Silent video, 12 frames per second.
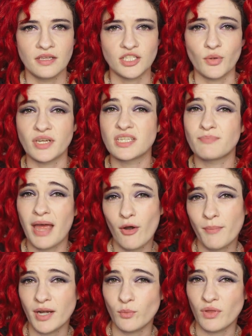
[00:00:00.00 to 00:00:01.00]
So
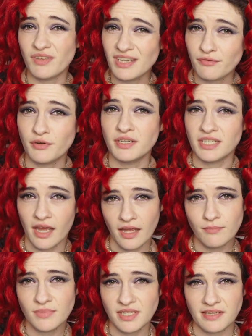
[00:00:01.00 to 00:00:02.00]
experiment with different
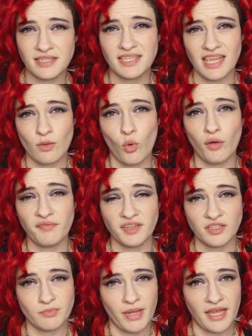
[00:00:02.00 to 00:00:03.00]
times and see what
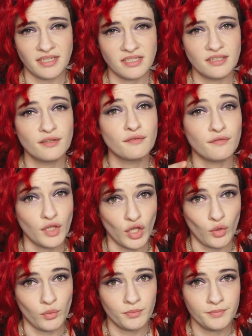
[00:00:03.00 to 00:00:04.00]
feels best for
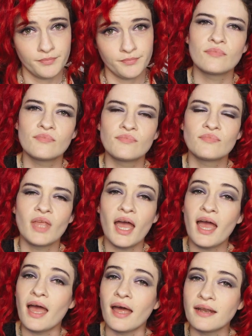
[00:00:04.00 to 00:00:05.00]
you.
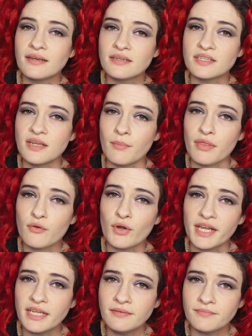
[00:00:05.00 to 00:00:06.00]
And number
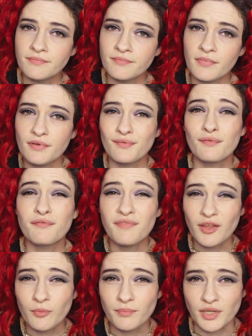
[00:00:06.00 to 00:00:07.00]
3,
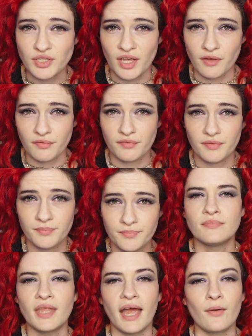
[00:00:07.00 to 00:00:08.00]
film yourself.
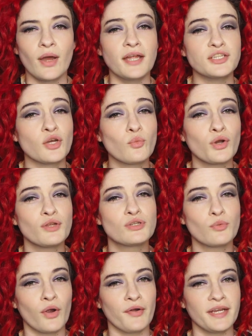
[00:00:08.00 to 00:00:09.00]
Now, I don't want you
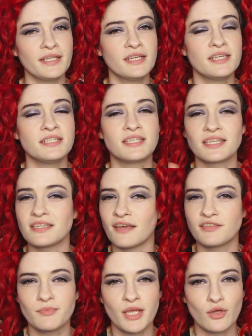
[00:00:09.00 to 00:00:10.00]
to worry, doesn't
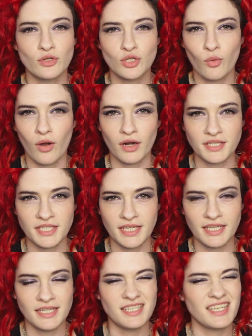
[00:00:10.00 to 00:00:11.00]
have to be good
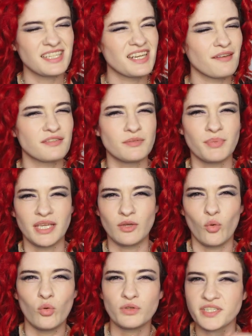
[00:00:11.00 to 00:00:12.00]
quality, doesn't have to be
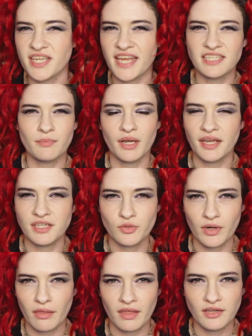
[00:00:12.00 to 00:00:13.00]
all set up nice
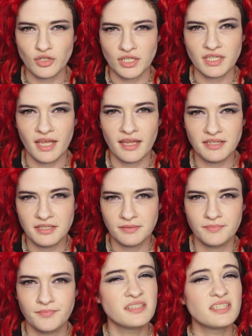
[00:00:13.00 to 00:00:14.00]
or anything just yet.
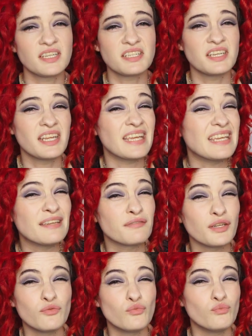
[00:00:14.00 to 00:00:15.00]
Doesn't
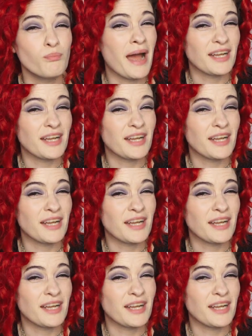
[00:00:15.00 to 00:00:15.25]
even